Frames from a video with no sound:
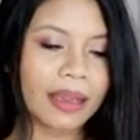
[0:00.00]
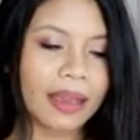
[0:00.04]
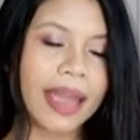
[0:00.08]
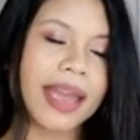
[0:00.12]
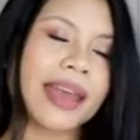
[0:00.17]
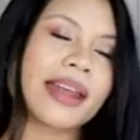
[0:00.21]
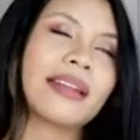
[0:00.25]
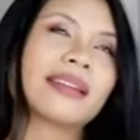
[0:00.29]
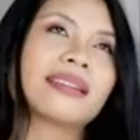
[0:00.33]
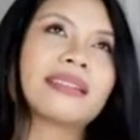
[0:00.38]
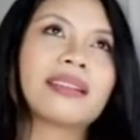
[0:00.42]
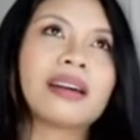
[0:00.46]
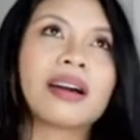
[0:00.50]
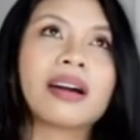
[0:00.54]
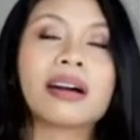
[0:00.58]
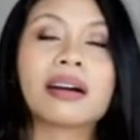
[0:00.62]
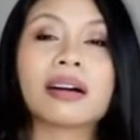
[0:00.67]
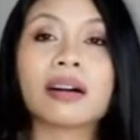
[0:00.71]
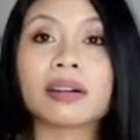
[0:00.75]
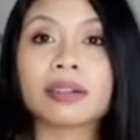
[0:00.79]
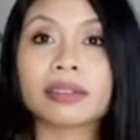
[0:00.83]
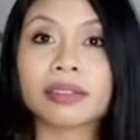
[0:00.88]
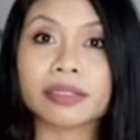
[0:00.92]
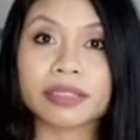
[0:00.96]
And
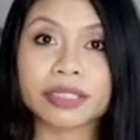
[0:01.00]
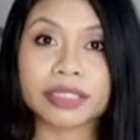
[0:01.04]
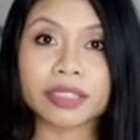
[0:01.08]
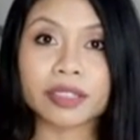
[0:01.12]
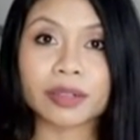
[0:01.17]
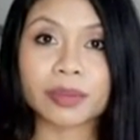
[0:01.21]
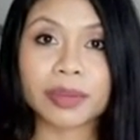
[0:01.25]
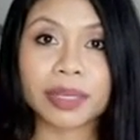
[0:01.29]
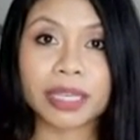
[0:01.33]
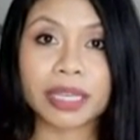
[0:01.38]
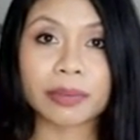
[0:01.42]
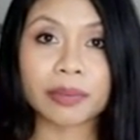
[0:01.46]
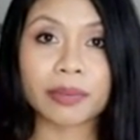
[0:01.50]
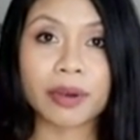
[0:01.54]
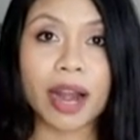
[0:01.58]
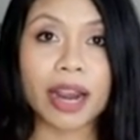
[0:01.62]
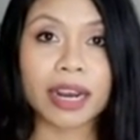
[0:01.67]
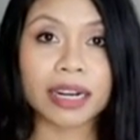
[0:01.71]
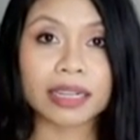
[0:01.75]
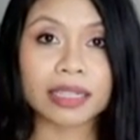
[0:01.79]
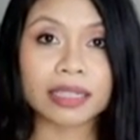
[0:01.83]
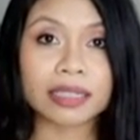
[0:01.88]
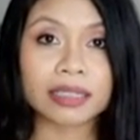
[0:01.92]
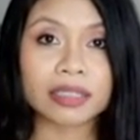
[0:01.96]
also being
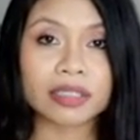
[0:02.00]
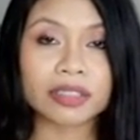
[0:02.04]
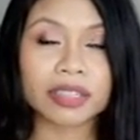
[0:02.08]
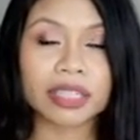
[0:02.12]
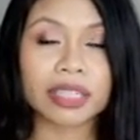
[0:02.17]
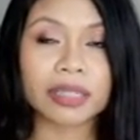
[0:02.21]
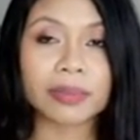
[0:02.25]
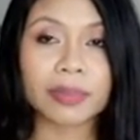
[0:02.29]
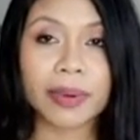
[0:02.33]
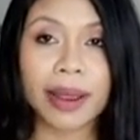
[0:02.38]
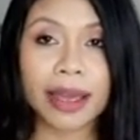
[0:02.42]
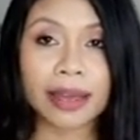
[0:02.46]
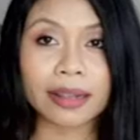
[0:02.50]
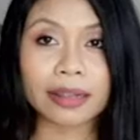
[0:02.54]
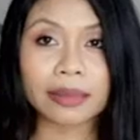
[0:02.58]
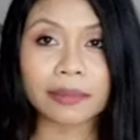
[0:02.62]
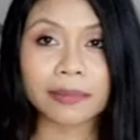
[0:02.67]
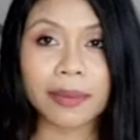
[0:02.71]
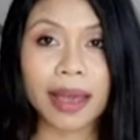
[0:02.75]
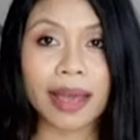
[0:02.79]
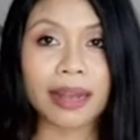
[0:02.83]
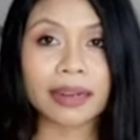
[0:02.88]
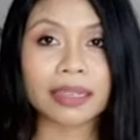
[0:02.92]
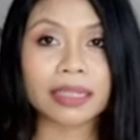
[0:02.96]
pregnant during the
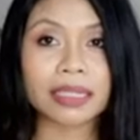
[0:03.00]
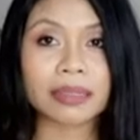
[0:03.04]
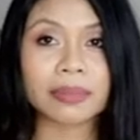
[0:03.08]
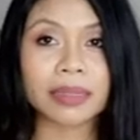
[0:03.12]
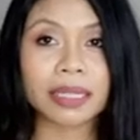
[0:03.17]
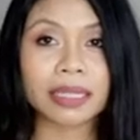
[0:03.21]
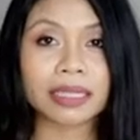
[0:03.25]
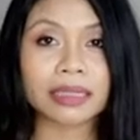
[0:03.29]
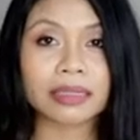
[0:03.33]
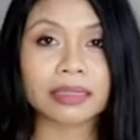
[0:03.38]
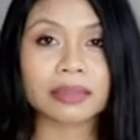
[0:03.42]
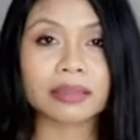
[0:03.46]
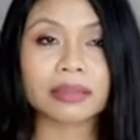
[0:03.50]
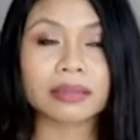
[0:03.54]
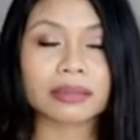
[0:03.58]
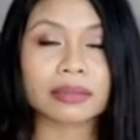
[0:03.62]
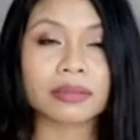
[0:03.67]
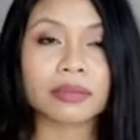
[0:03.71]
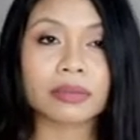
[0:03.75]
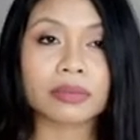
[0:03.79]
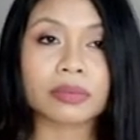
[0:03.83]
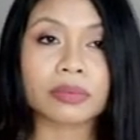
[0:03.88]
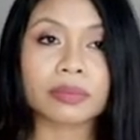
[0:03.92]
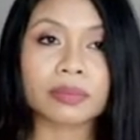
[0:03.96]
pandemic,
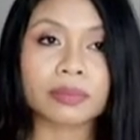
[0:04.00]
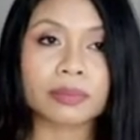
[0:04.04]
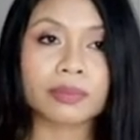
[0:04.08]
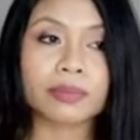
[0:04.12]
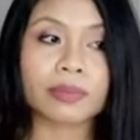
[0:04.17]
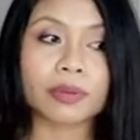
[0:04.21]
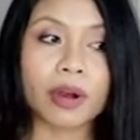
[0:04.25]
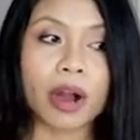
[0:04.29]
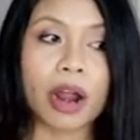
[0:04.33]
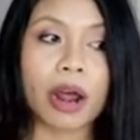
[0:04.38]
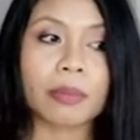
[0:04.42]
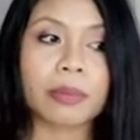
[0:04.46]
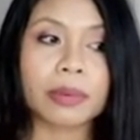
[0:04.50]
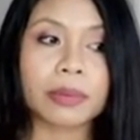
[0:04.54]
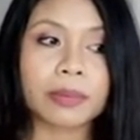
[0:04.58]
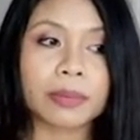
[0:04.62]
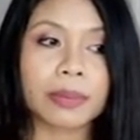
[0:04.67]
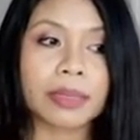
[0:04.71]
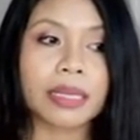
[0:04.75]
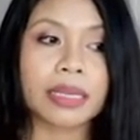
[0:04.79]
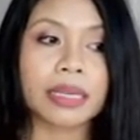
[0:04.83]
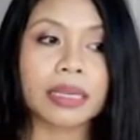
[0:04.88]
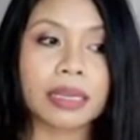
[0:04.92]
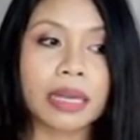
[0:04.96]

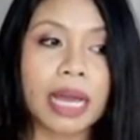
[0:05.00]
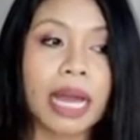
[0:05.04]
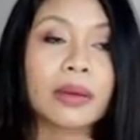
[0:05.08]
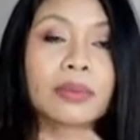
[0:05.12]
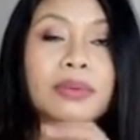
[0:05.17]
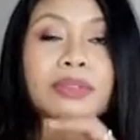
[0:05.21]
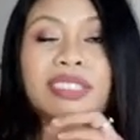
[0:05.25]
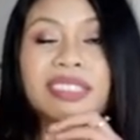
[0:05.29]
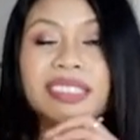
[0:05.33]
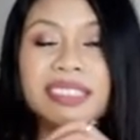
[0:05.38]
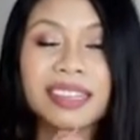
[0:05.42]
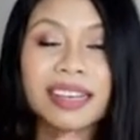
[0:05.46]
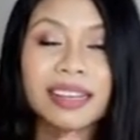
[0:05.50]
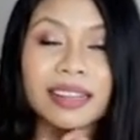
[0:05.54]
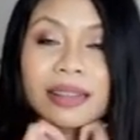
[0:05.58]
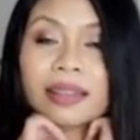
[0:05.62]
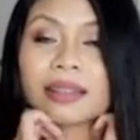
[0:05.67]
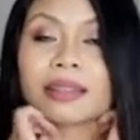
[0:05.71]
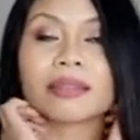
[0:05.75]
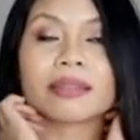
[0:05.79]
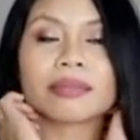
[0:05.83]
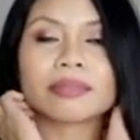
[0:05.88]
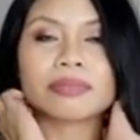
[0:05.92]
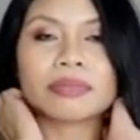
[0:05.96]
probably I would say
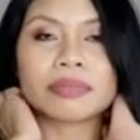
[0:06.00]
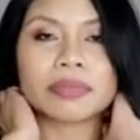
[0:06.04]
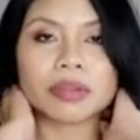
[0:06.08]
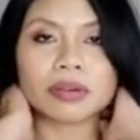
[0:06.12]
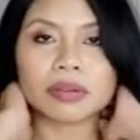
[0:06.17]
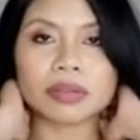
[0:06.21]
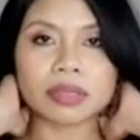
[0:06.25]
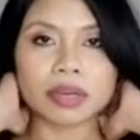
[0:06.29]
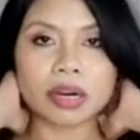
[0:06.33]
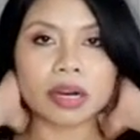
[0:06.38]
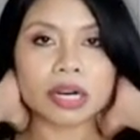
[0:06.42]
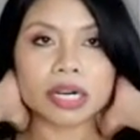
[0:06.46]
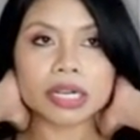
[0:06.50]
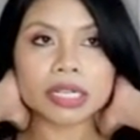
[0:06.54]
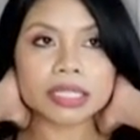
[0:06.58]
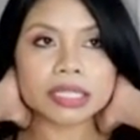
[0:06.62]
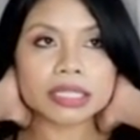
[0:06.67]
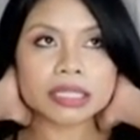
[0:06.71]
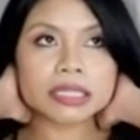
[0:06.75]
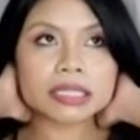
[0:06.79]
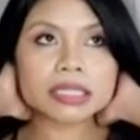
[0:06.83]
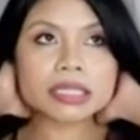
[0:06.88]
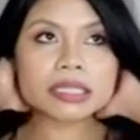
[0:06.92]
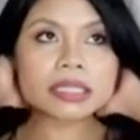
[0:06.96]
the
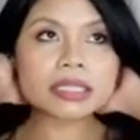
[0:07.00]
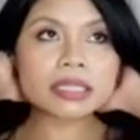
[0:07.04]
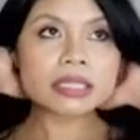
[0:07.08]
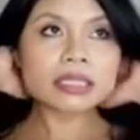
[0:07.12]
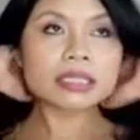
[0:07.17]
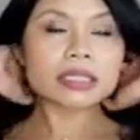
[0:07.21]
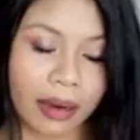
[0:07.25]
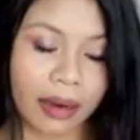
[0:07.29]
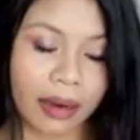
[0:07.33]
hardest.